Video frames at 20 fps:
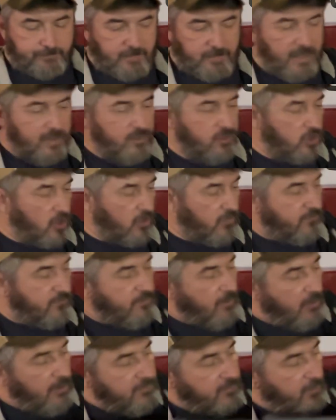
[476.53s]
It's just
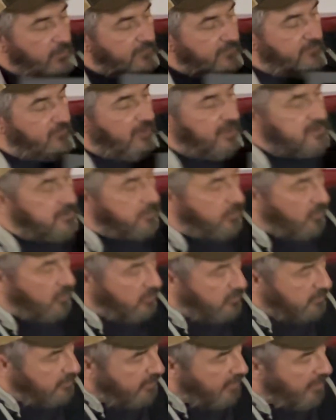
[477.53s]
very, very
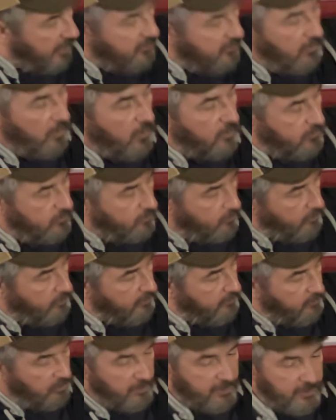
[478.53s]
flexible, and it's all
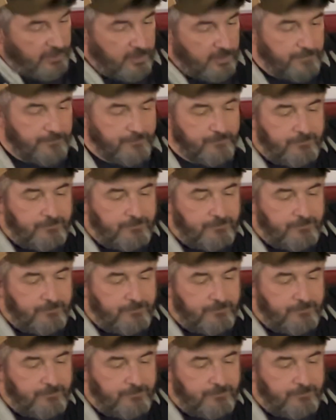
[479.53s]
screen related.